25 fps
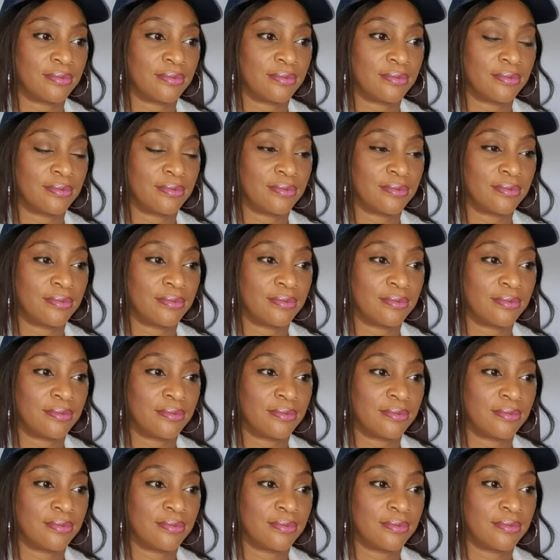
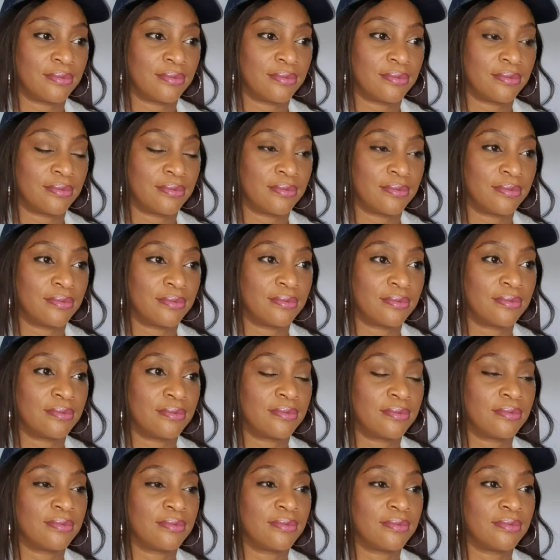
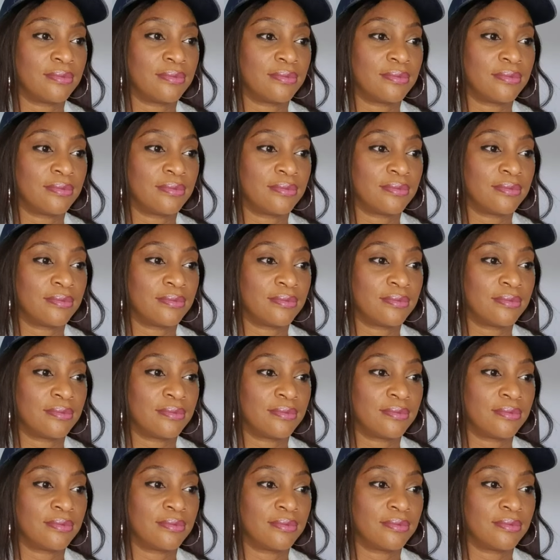
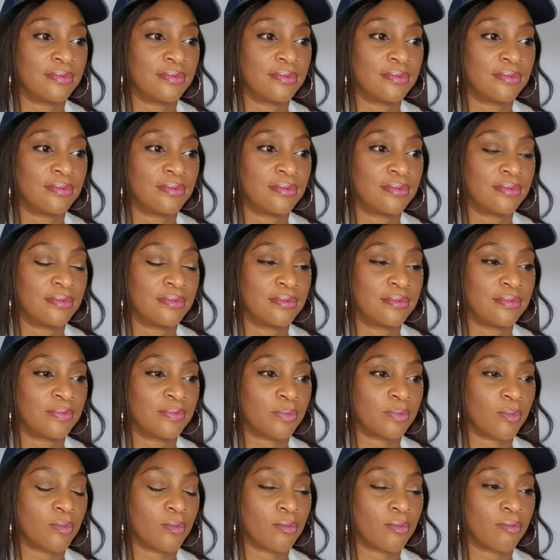
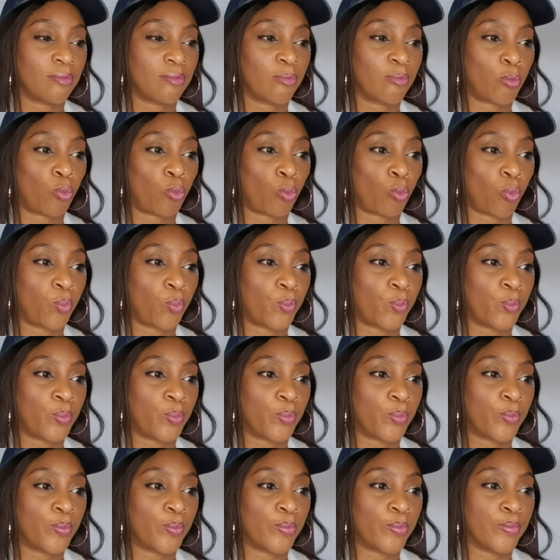
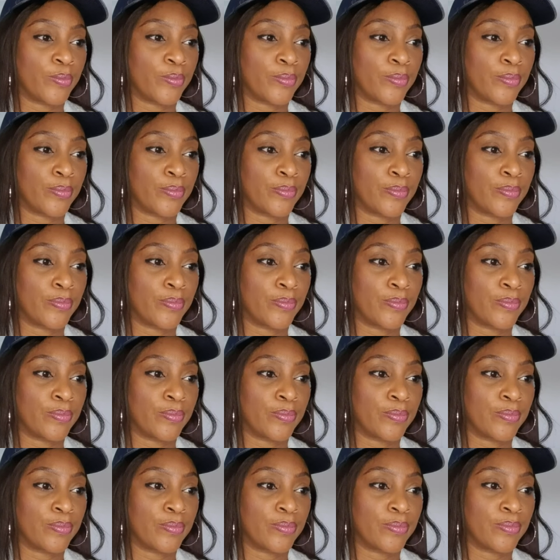
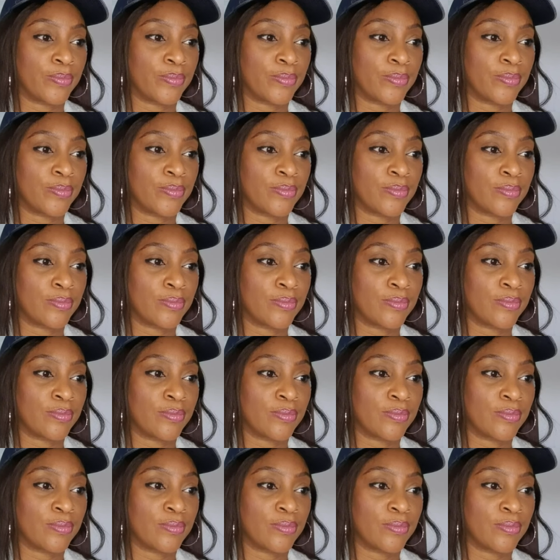
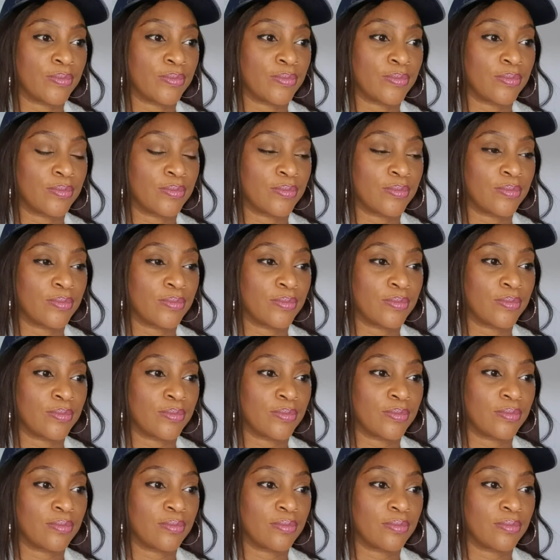No words are spoken by the person on screen.